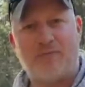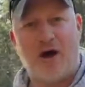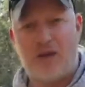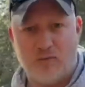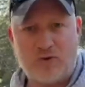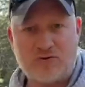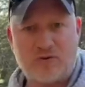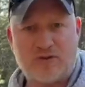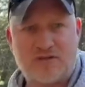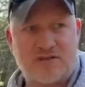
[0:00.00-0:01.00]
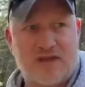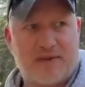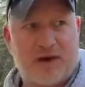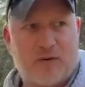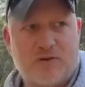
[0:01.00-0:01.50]
bottom, think
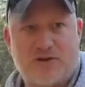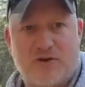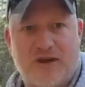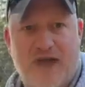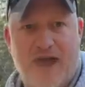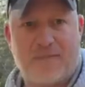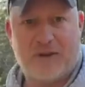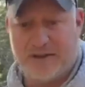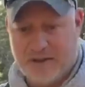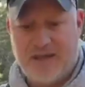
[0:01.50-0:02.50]
about it. What's going to happen?